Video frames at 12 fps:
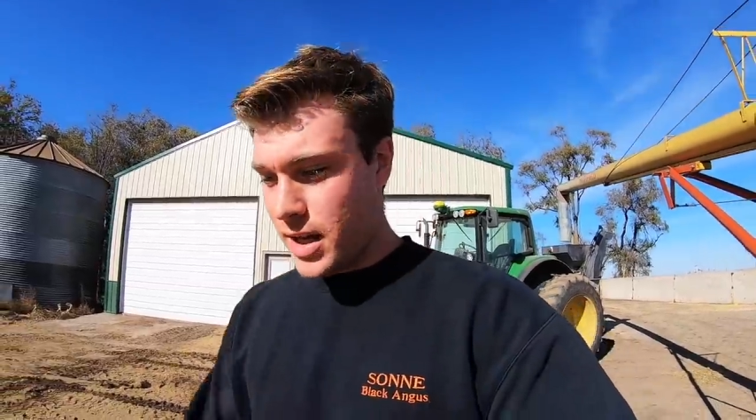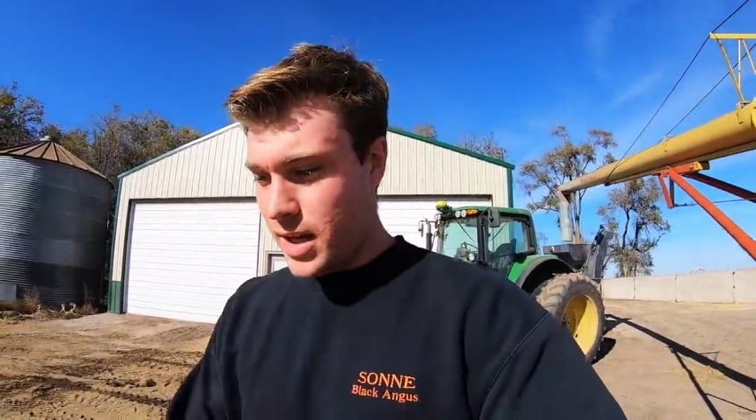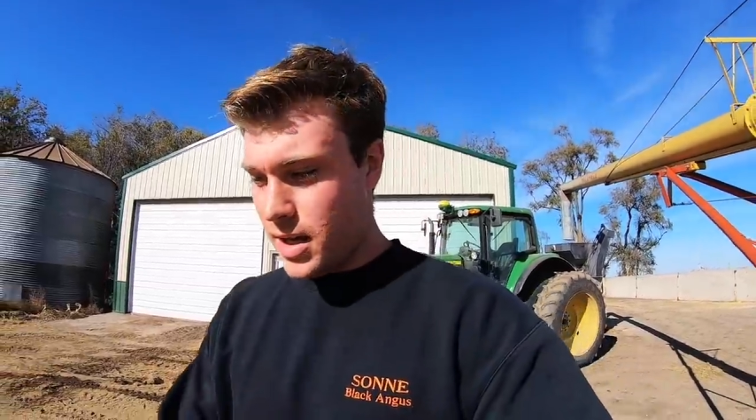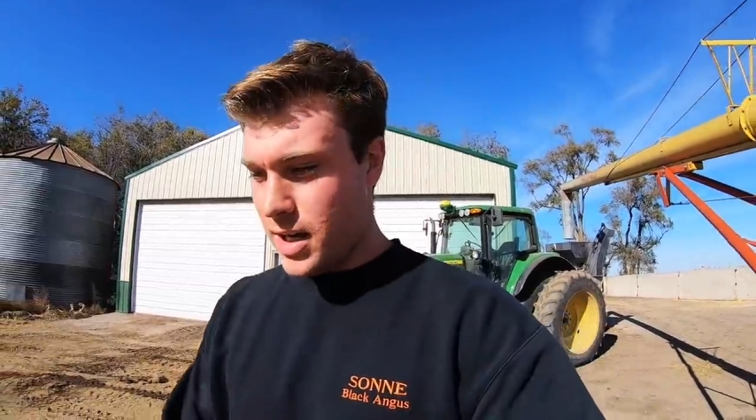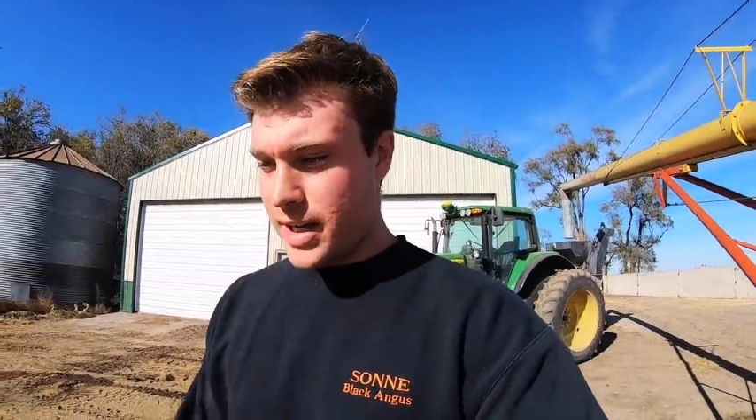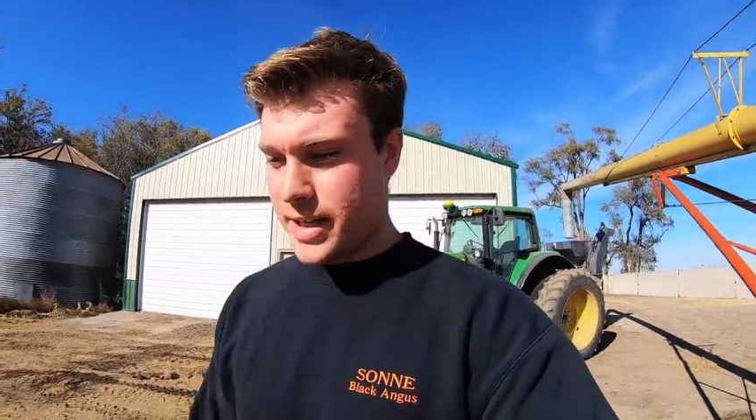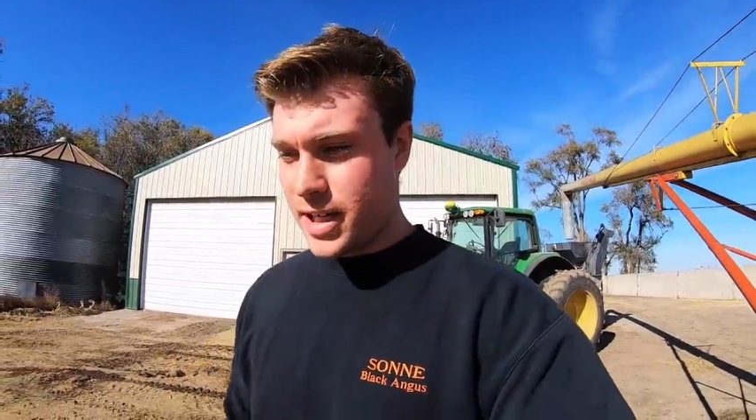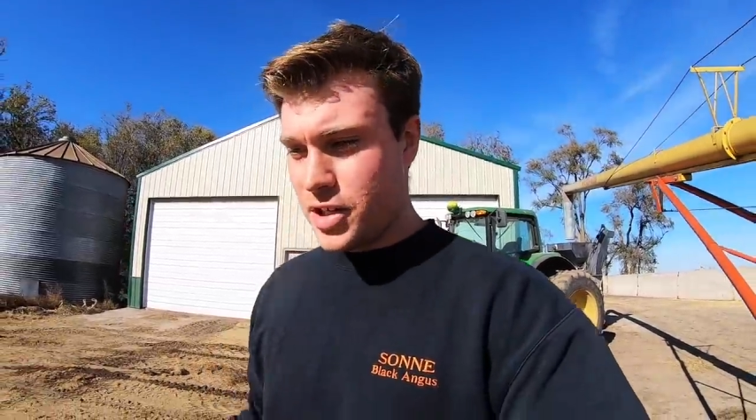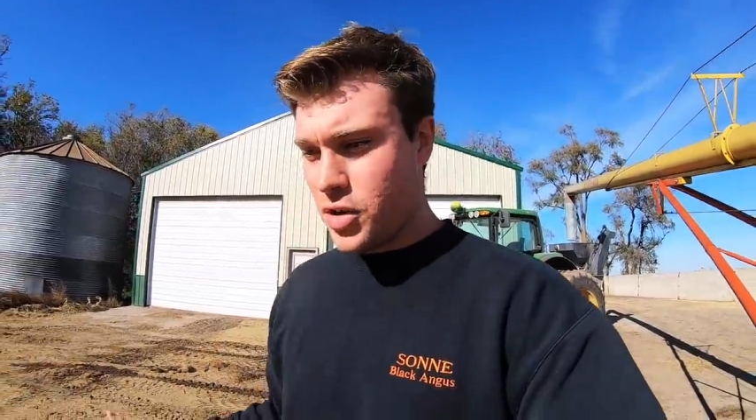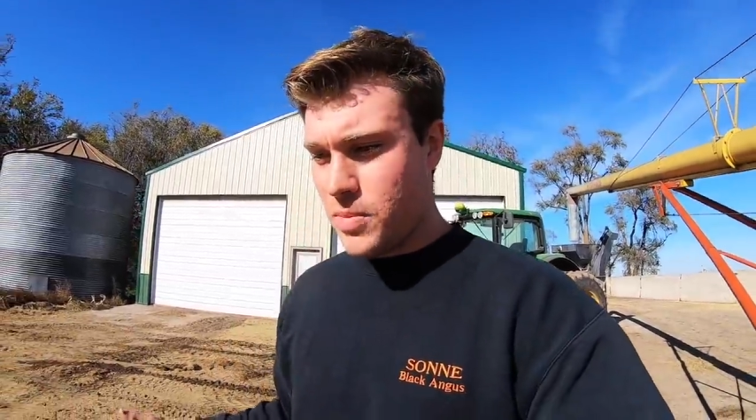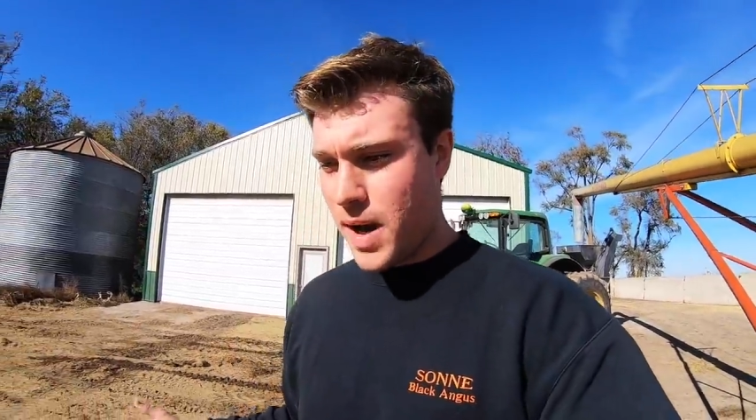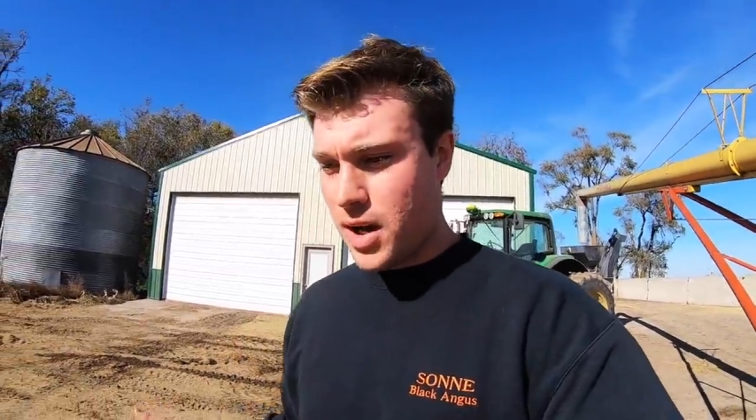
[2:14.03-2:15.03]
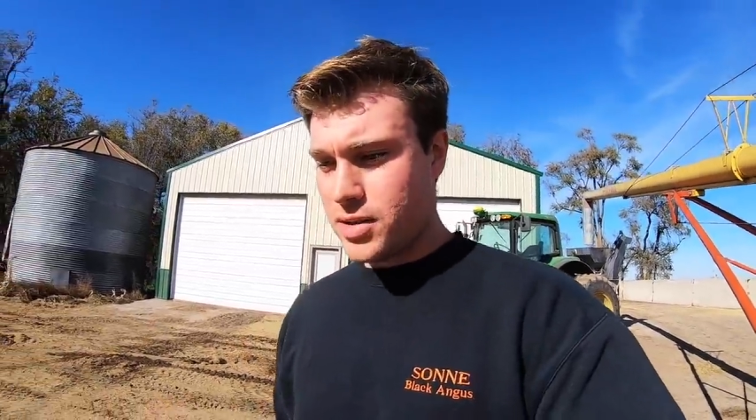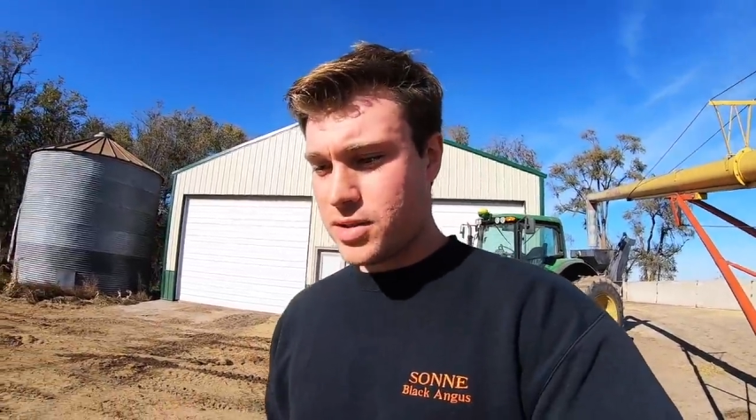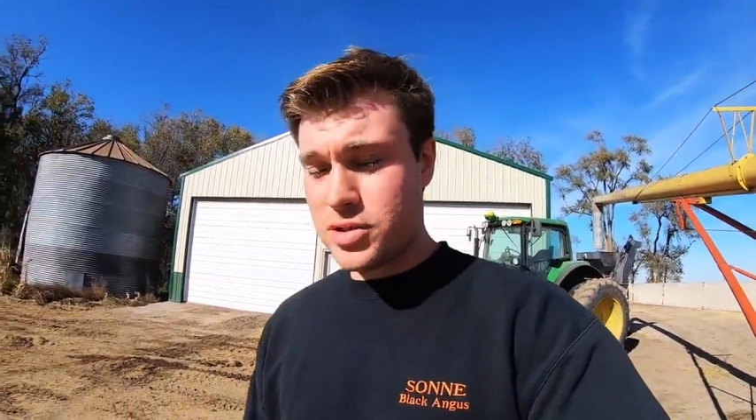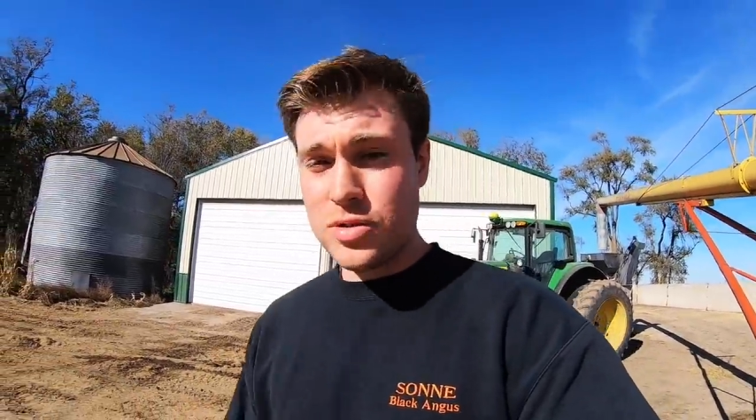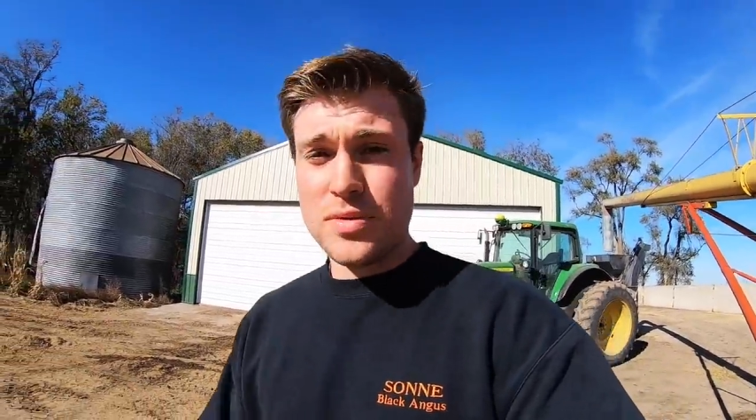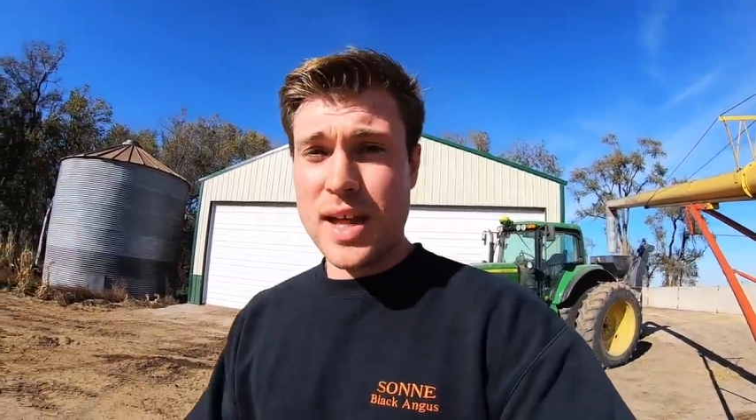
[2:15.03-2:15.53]
Uh, it can do
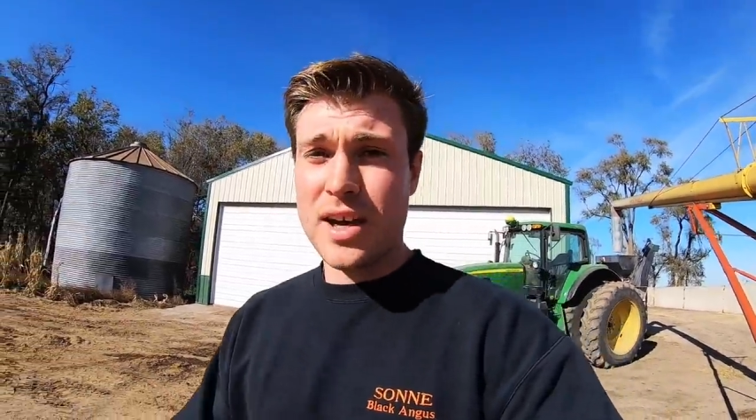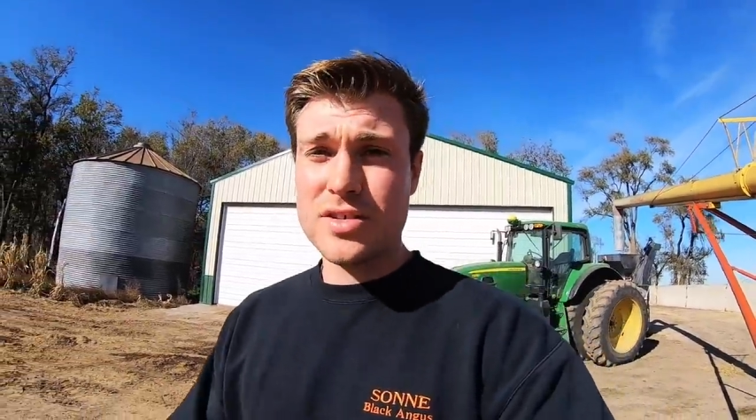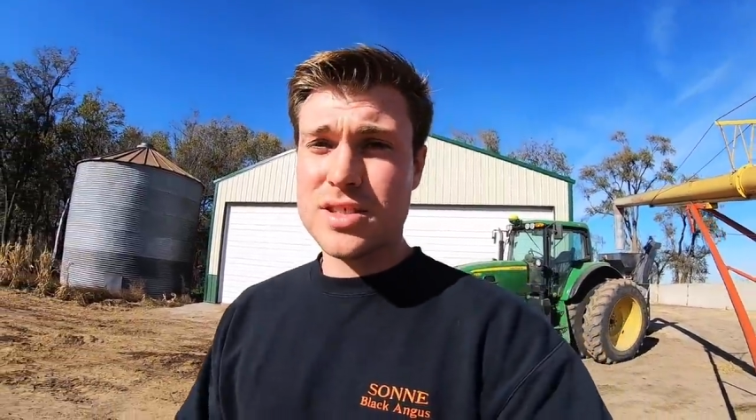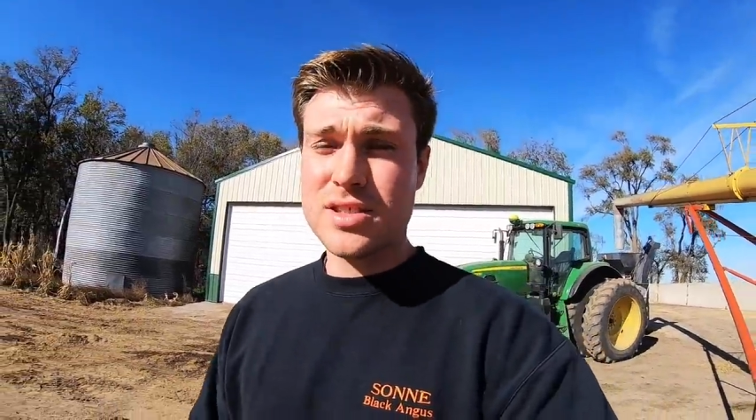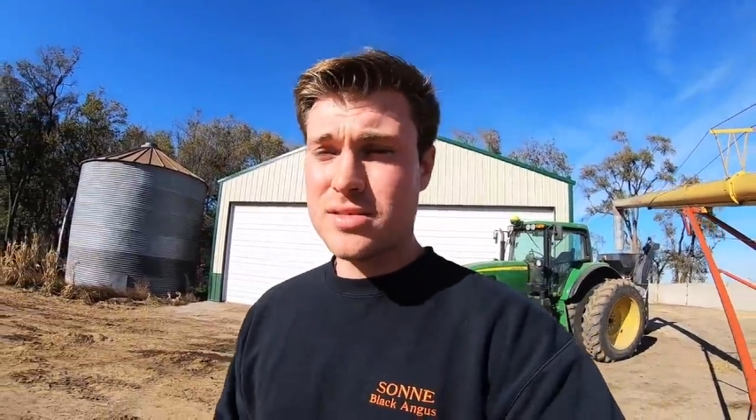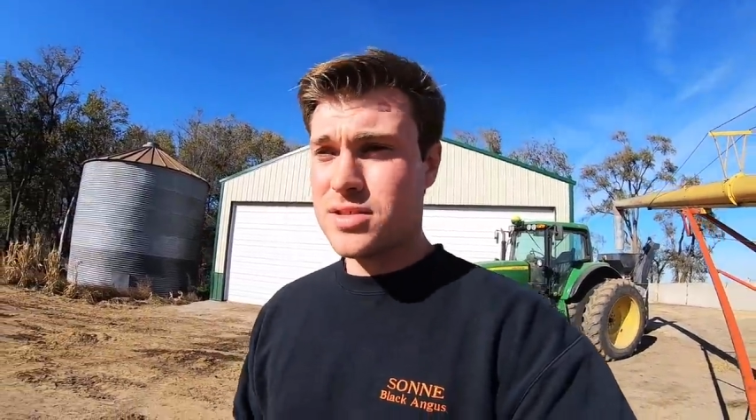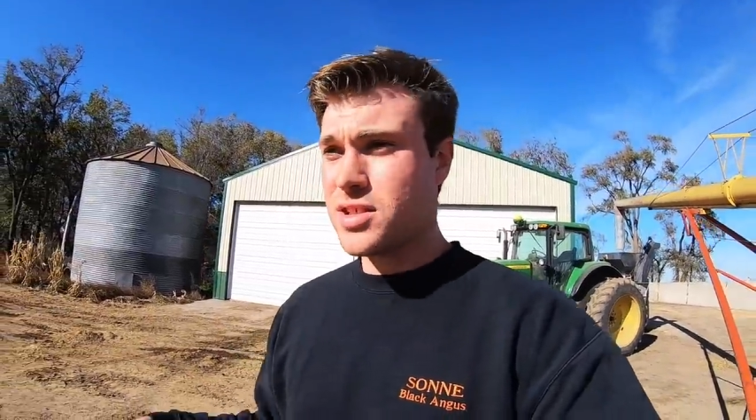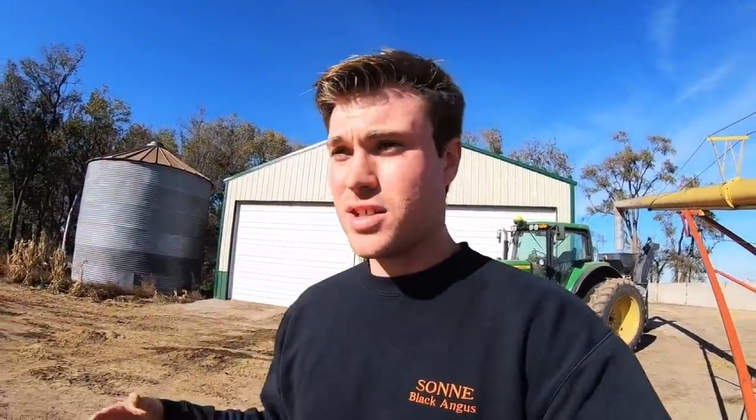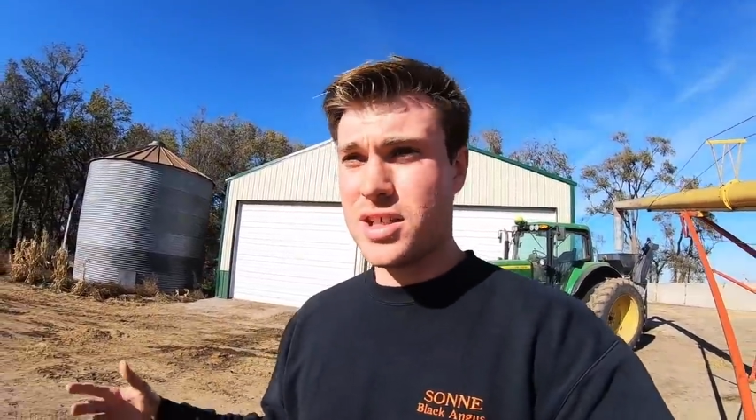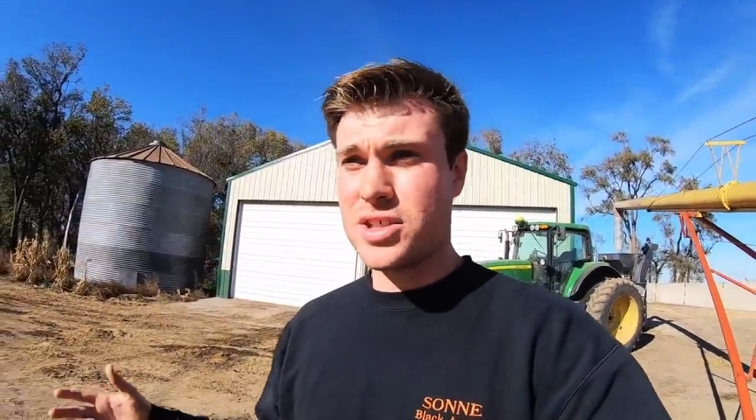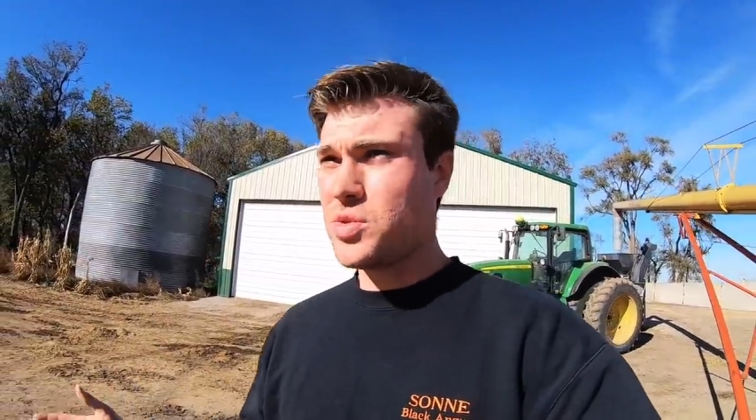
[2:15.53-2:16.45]
about two thousand to